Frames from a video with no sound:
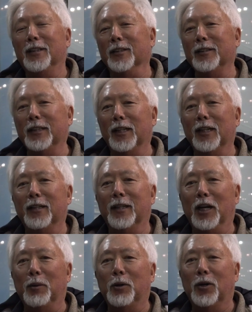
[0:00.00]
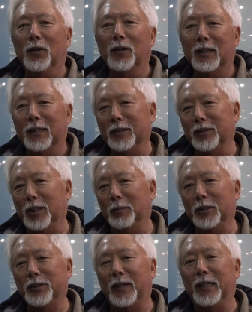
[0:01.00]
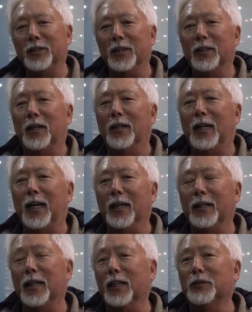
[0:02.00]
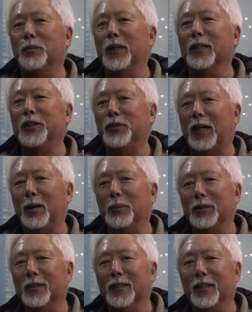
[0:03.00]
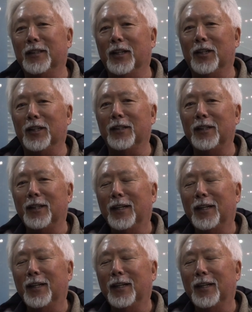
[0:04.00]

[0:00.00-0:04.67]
just did a demo demonstration on how to catch big stripers in the Delta.